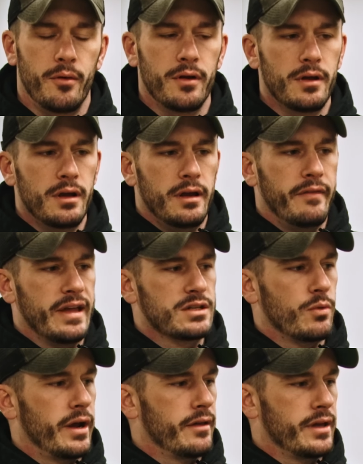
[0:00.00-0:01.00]
And
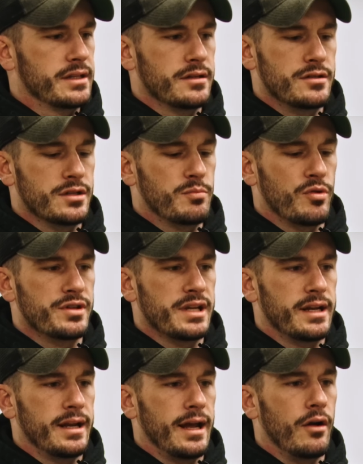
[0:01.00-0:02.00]
that's why I like to just
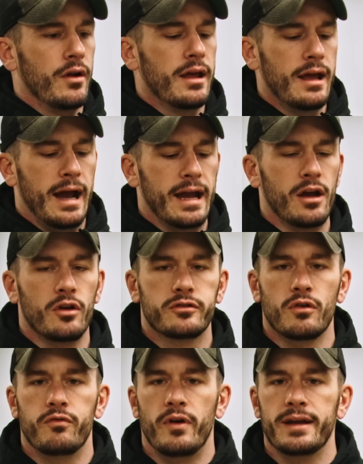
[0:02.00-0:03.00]
present it out. I
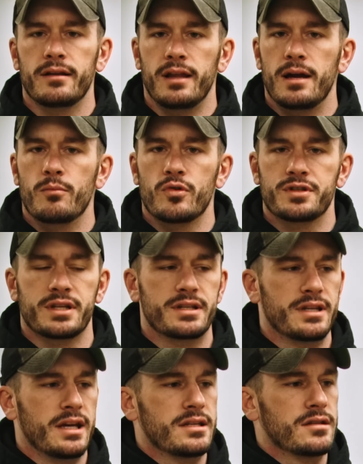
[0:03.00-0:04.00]
also find a lot more
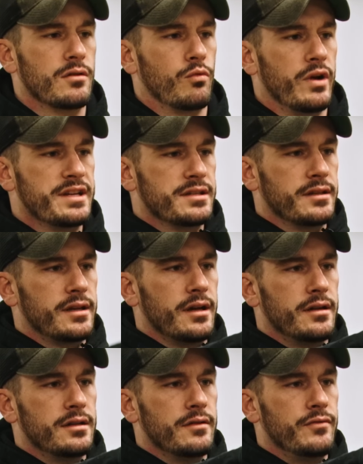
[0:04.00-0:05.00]
success raising the
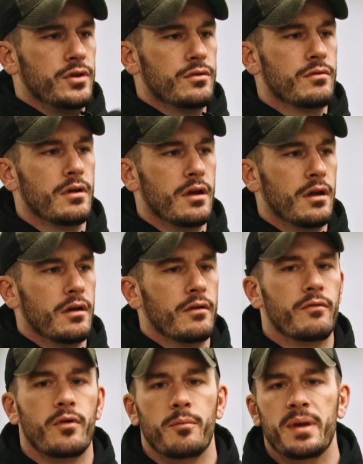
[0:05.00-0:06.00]
gun into view
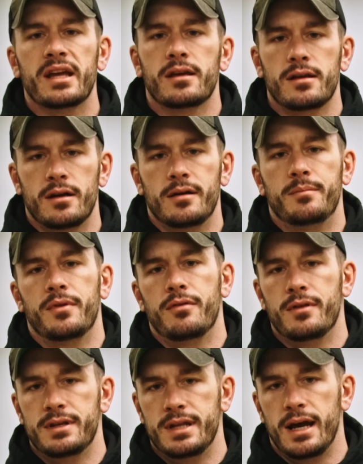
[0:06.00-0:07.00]
for picking
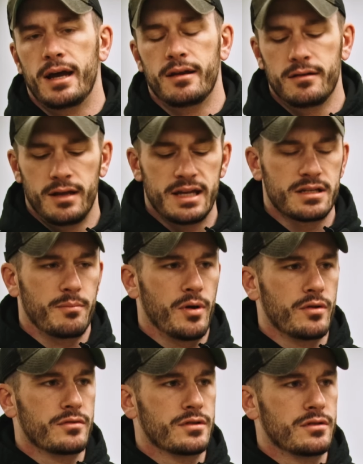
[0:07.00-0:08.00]
up the dot as
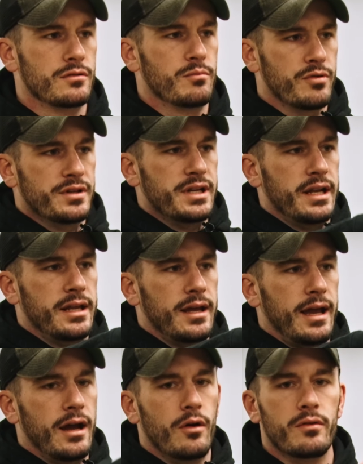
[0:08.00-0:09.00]
opposed to presenting
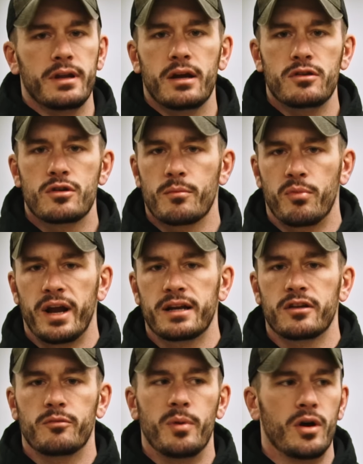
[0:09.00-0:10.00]
out. Now you can
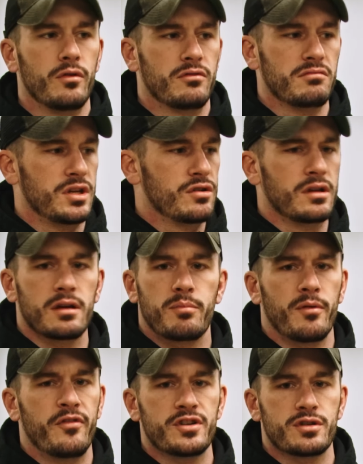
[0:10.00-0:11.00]
practice both and you can get
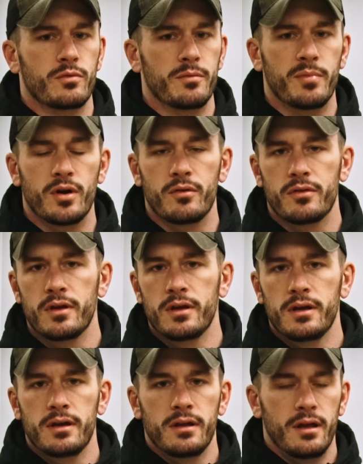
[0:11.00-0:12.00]
proficient with both.
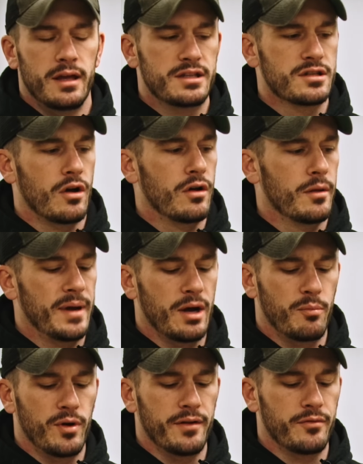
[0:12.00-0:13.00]
It's all
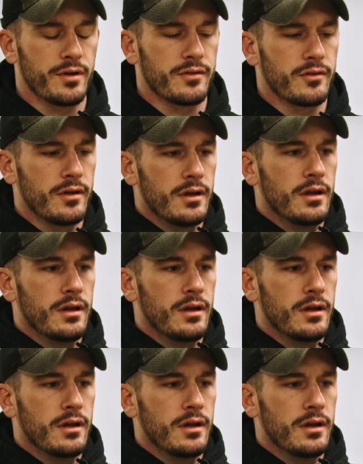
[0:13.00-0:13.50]
about preference.